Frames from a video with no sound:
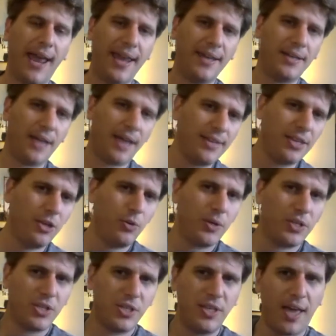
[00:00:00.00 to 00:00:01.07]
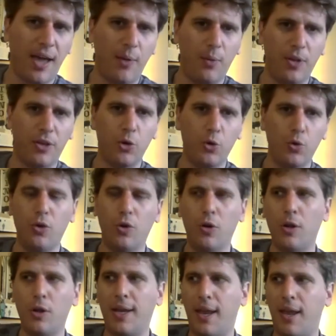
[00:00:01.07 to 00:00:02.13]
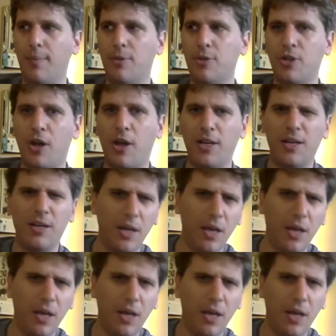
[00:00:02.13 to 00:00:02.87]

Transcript: And I think you can see that with Google and Amazon and,